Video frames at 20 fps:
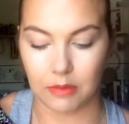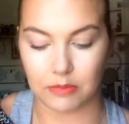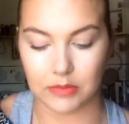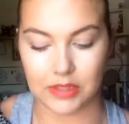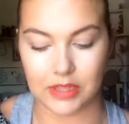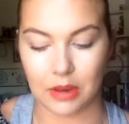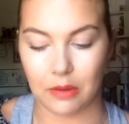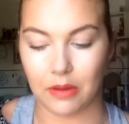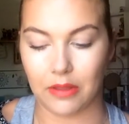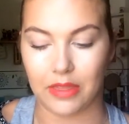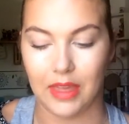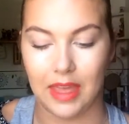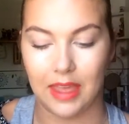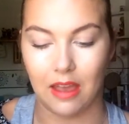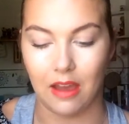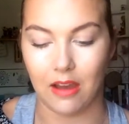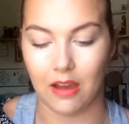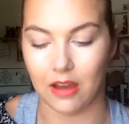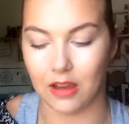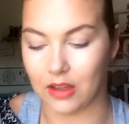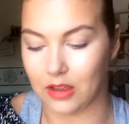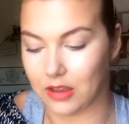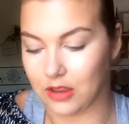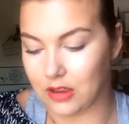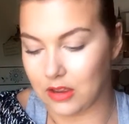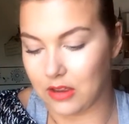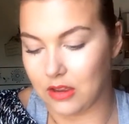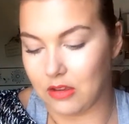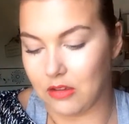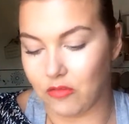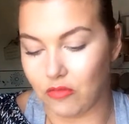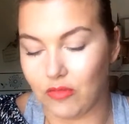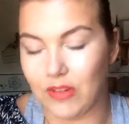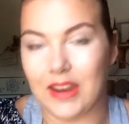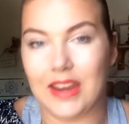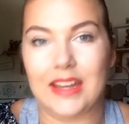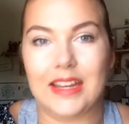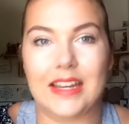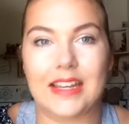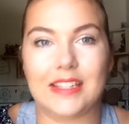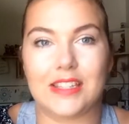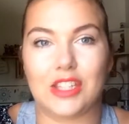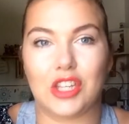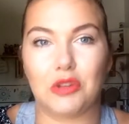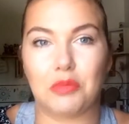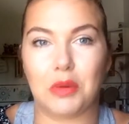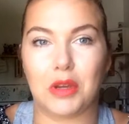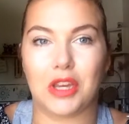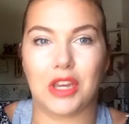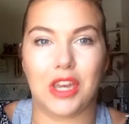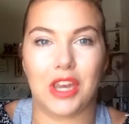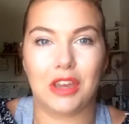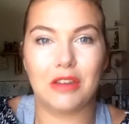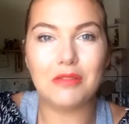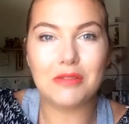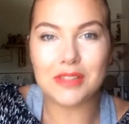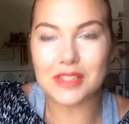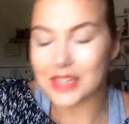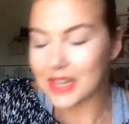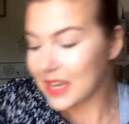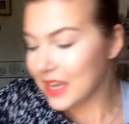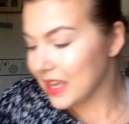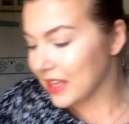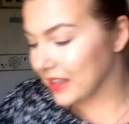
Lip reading: So they are really super cute.